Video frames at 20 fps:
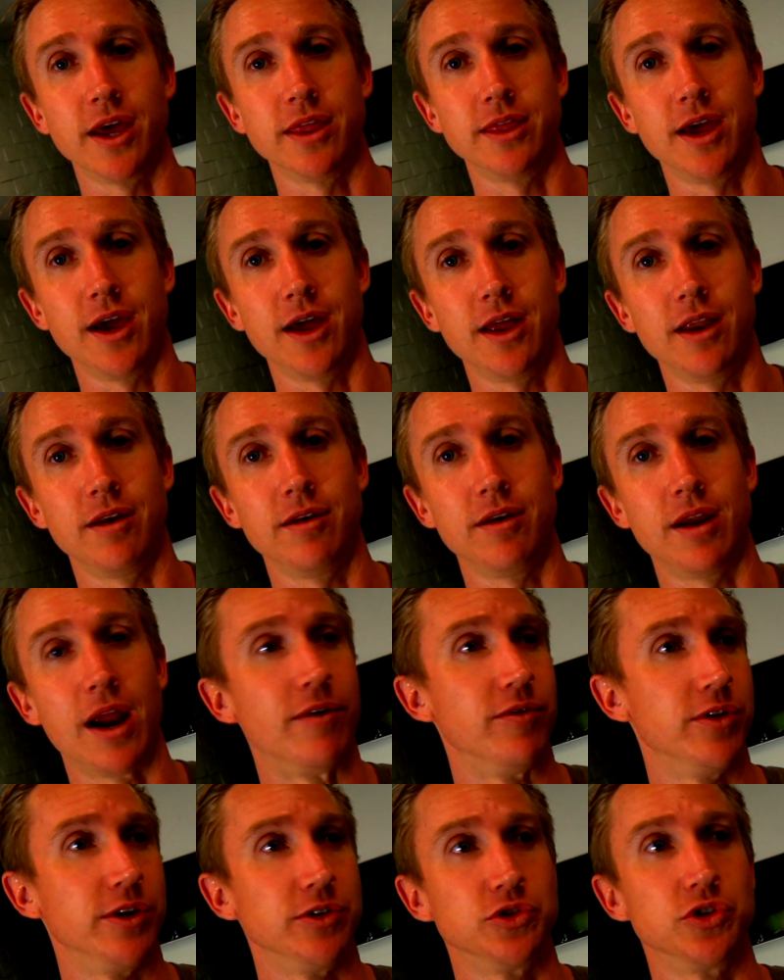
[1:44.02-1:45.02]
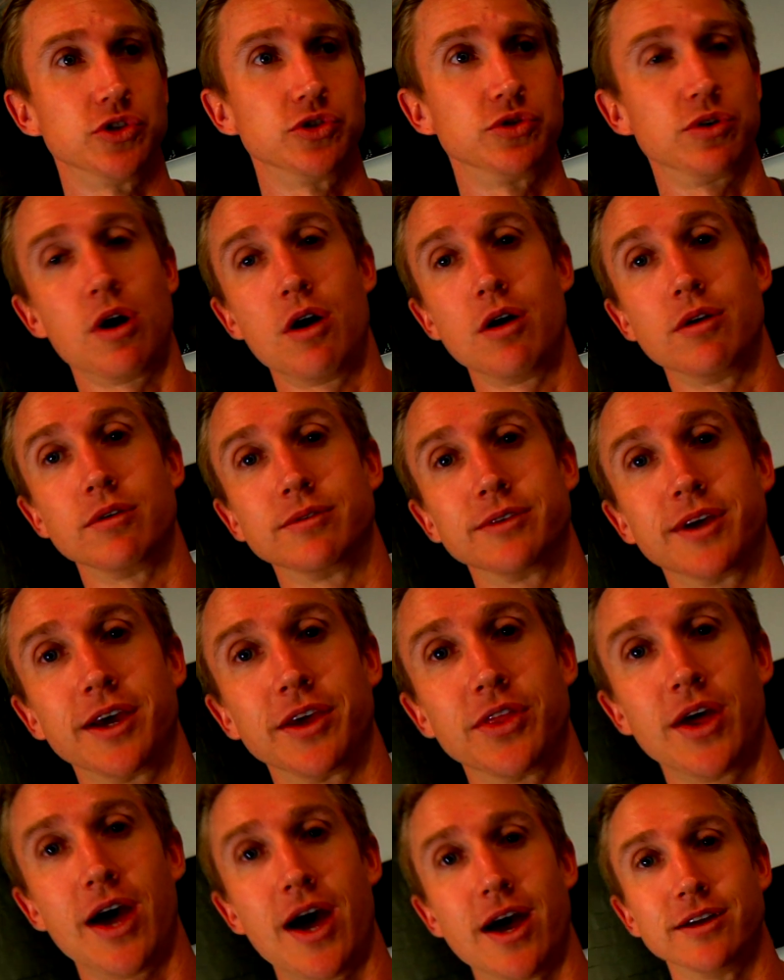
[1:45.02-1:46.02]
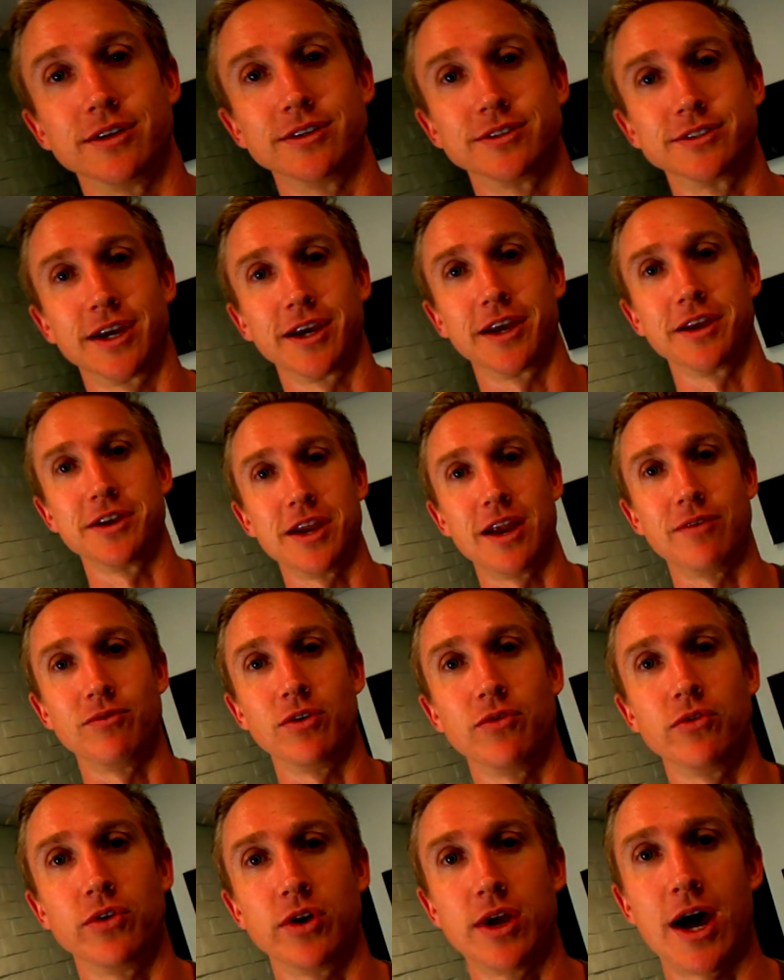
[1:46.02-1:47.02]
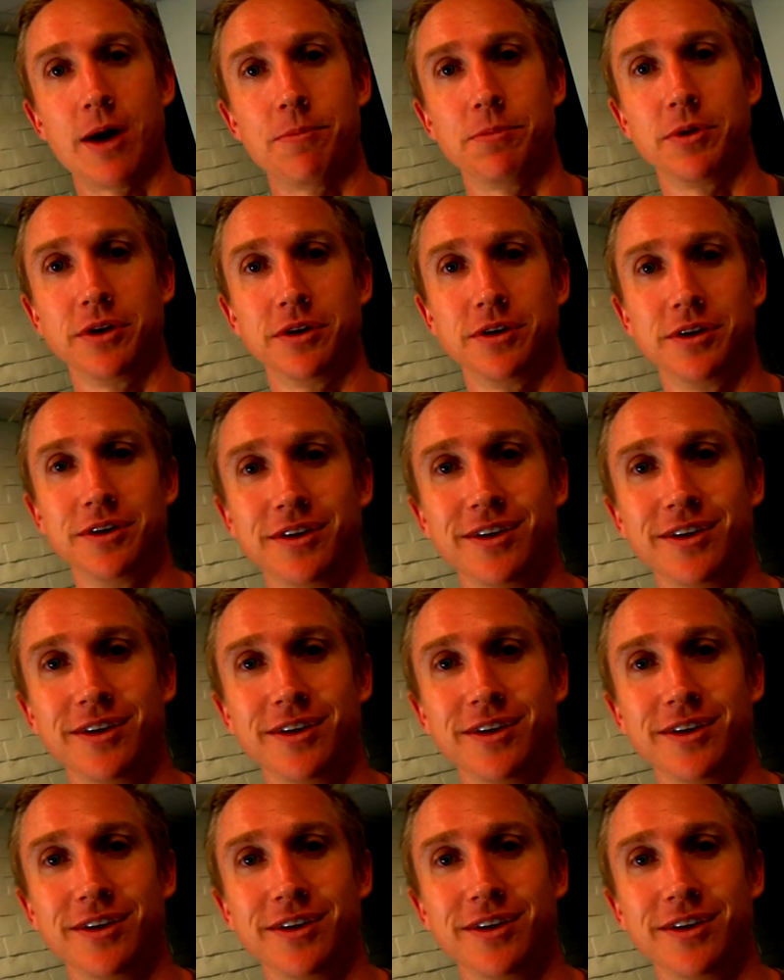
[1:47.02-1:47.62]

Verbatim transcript: and then everything's just gone like that. It's like it never even happened.